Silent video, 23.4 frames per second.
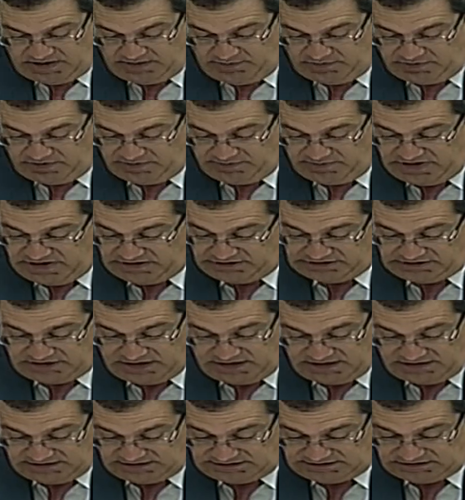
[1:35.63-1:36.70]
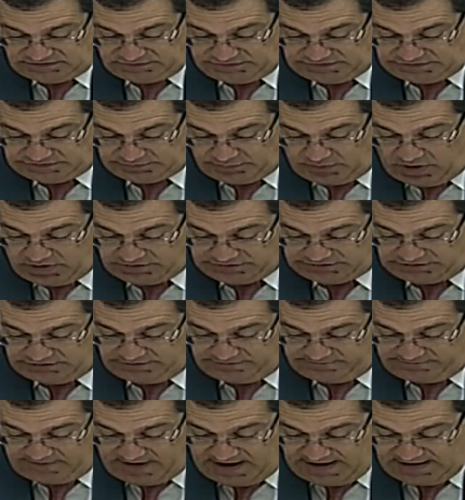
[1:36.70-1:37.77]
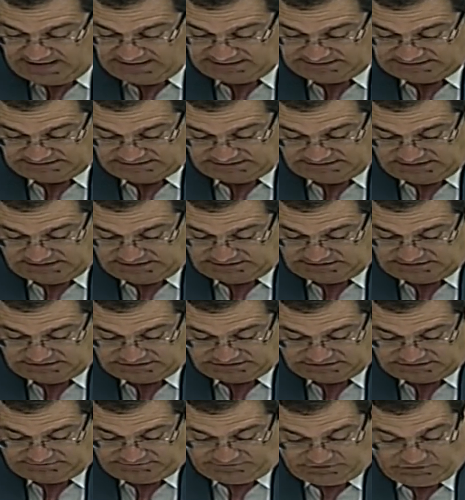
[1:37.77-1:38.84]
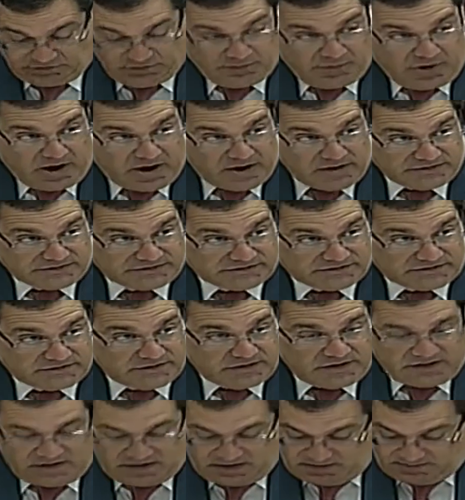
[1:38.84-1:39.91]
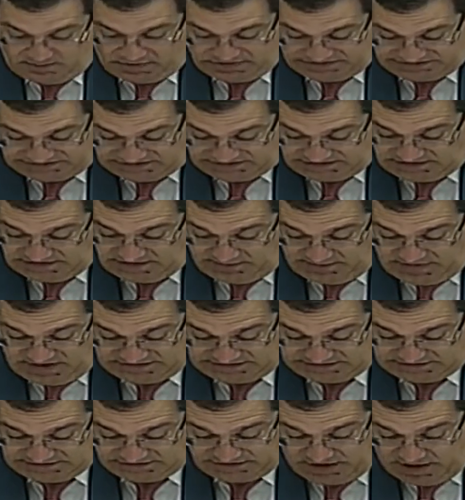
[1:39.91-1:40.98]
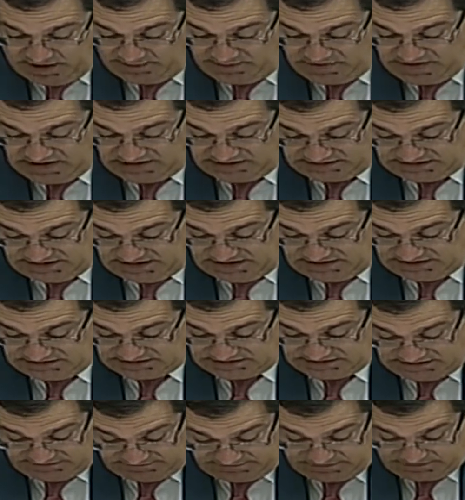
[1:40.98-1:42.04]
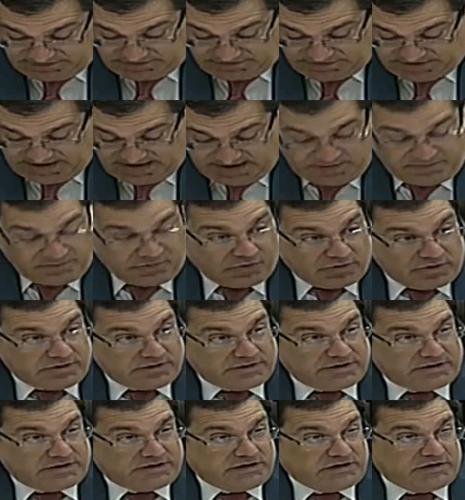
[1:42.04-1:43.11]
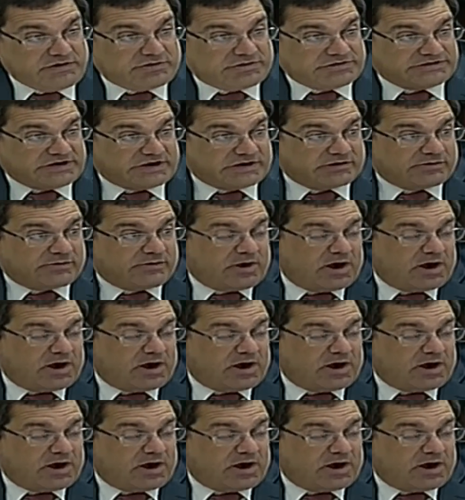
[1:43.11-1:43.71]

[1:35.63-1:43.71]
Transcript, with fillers: able to make changes in response to your findings in, in, just a few months, but CMS has not made changes even though they had more than a year. Is that